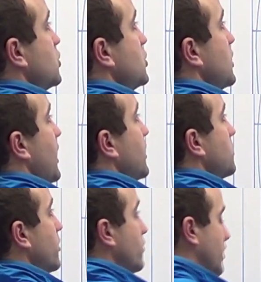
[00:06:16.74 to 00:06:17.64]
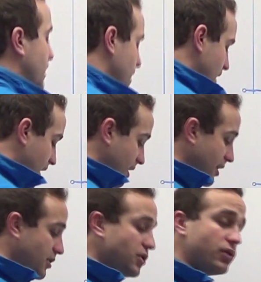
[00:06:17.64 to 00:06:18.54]
shot number 3. And
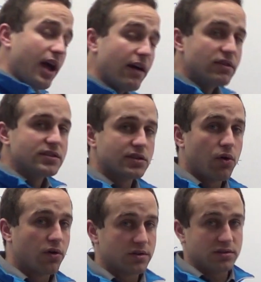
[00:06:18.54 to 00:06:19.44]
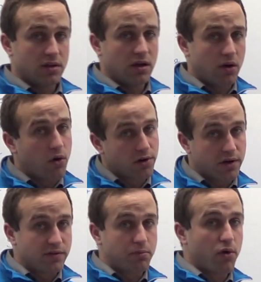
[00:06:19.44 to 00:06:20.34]
I do have these in order
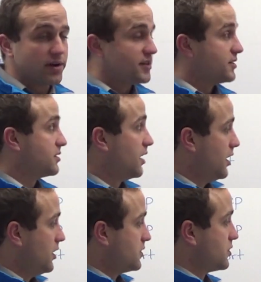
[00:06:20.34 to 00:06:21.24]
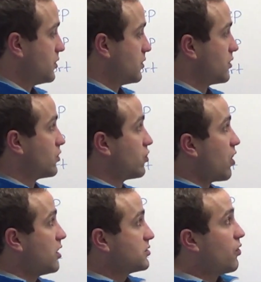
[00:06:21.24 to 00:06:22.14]
of importance. So the
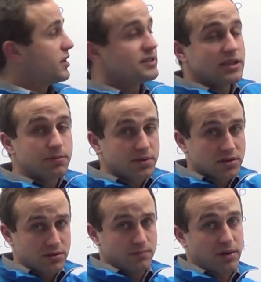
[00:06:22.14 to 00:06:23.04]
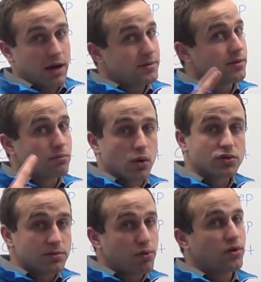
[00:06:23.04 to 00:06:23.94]
cross court and deep is probably the
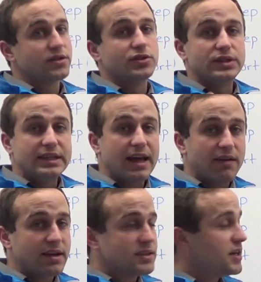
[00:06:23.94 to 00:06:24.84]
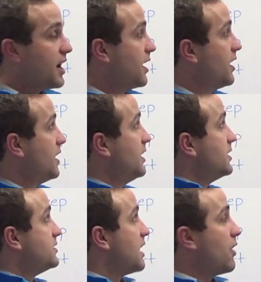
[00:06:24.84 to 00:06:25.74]
most important. You need to have that shot.
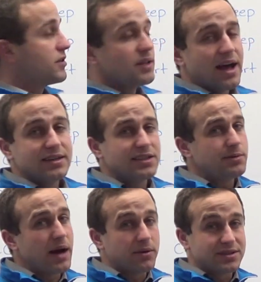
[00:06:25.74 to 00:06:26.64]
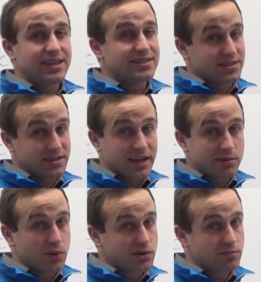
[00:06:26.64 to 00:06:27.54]
Down the line and deep, I would say, is the
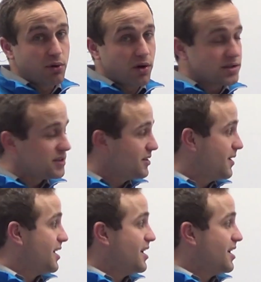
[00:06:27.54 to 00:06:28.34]
second most important